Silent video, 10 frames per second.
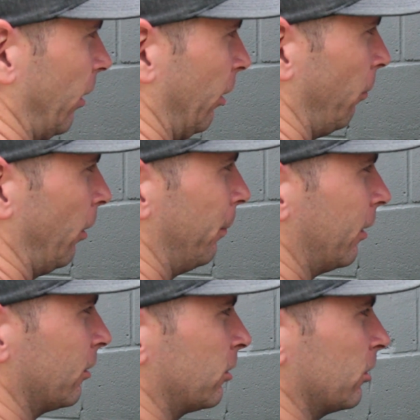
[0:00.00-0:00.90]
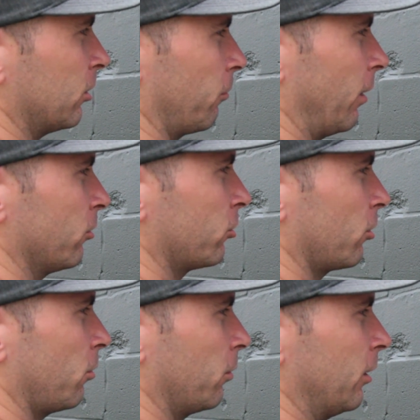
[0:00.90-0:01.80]
It'll be a consistent round
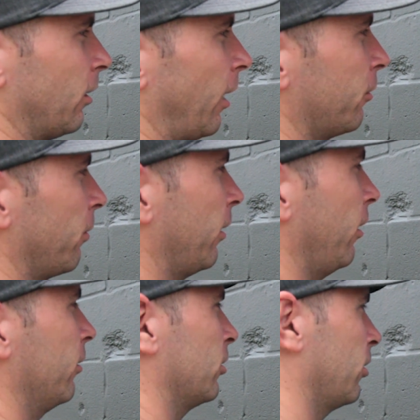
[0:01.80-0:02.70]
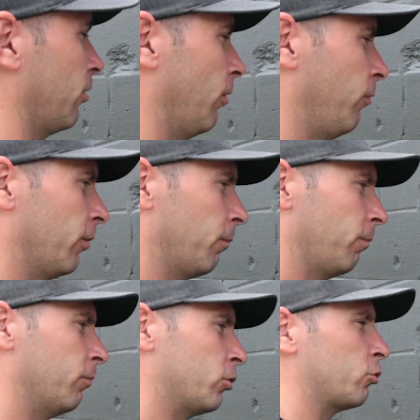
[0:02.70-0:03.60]
circle with a dot directly in the center if you're
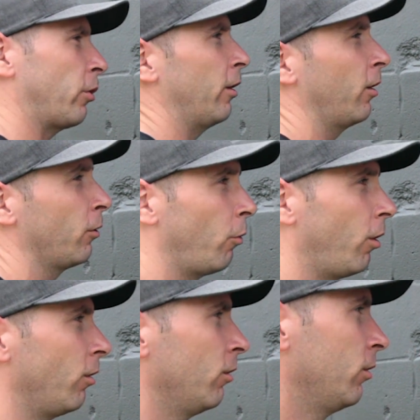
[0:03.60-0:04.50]
straight on the wall.